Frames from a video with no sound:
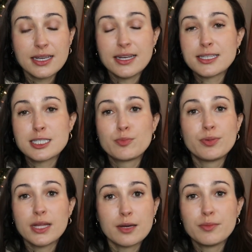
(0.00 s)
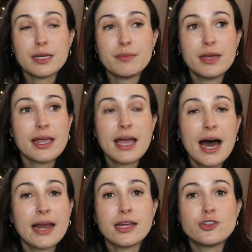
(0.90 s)
inexplicably being
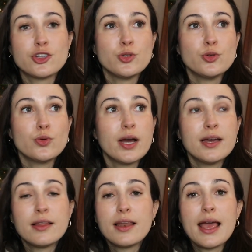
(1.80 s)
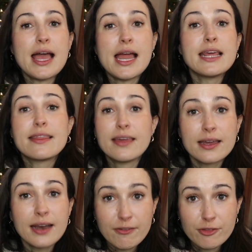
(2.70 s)
added to anything
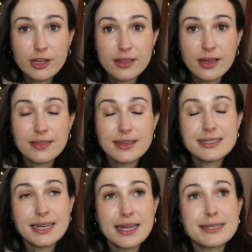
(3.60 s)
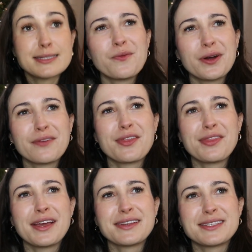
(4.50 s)
and everything these days. One of the
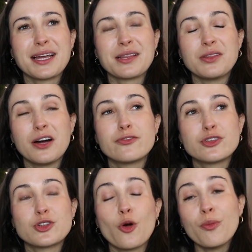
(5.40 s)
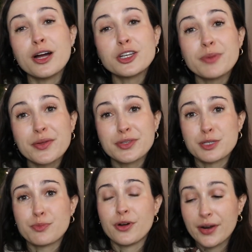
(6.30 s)
things that I loved so much about this
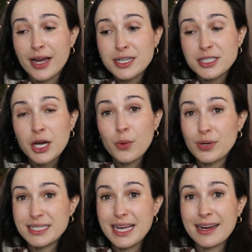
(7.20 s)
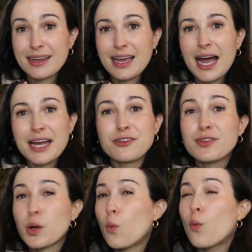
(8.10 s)
product was that it kind of
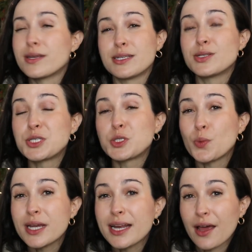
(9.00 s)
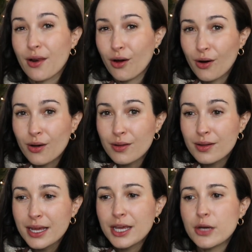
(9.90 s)
like wasn't sweet at all.
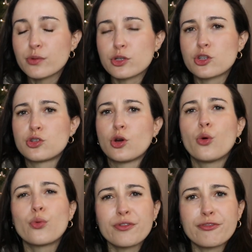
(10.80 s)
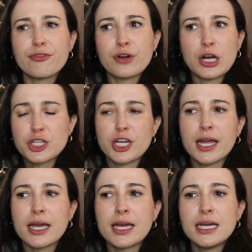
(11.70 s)
It was so
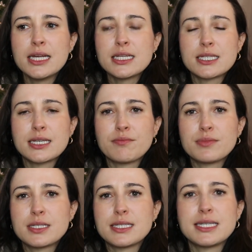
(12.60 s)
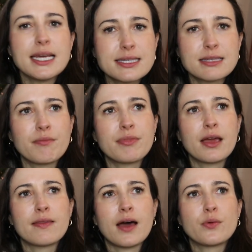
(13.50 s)
refreshing to taste
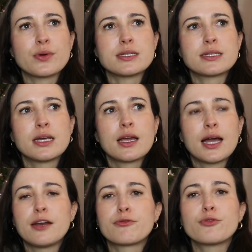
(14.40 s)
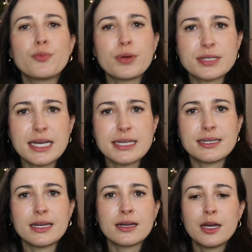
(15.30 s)
something that was kind of root beer
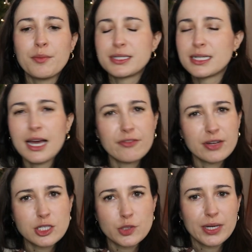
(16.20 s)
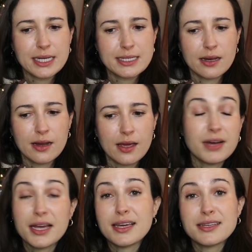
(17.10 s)
tasting but didn't have any sweetness in it.
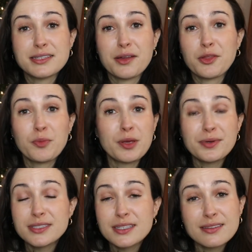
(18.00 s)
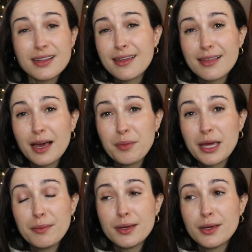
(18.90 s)
I guess other people didn't like that
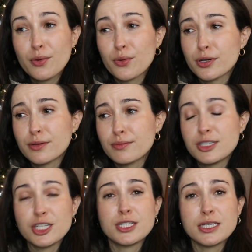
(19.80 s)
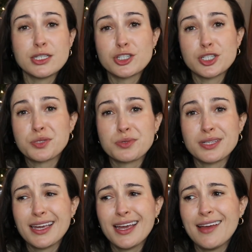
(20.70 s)
maybe, or GT's just was
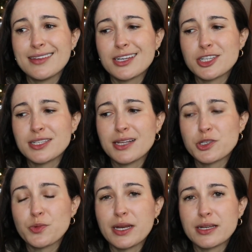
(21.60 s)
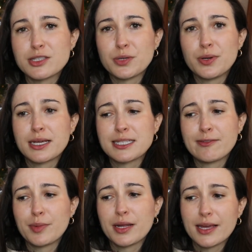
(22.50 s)
like, let's just add sweetness to it because
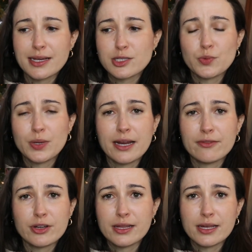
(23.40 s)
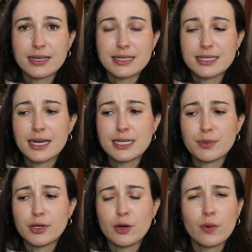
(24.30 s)
everybody likes sweet everything these days,
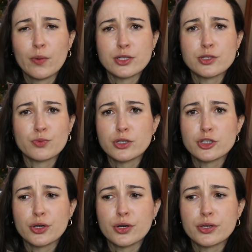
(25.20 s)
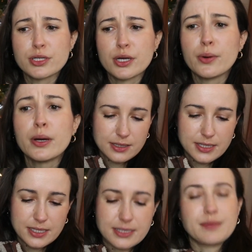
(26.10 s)
but no one wants real sugar. So
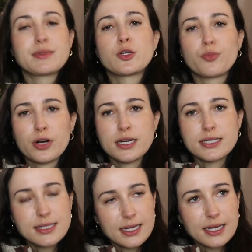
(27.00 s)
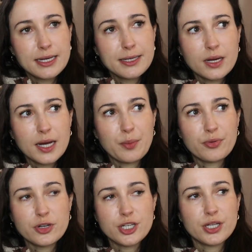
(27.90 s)
I'm still processing it. I
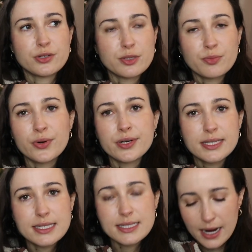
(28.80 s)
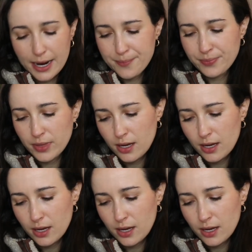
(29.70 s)
appreciate your support at this time.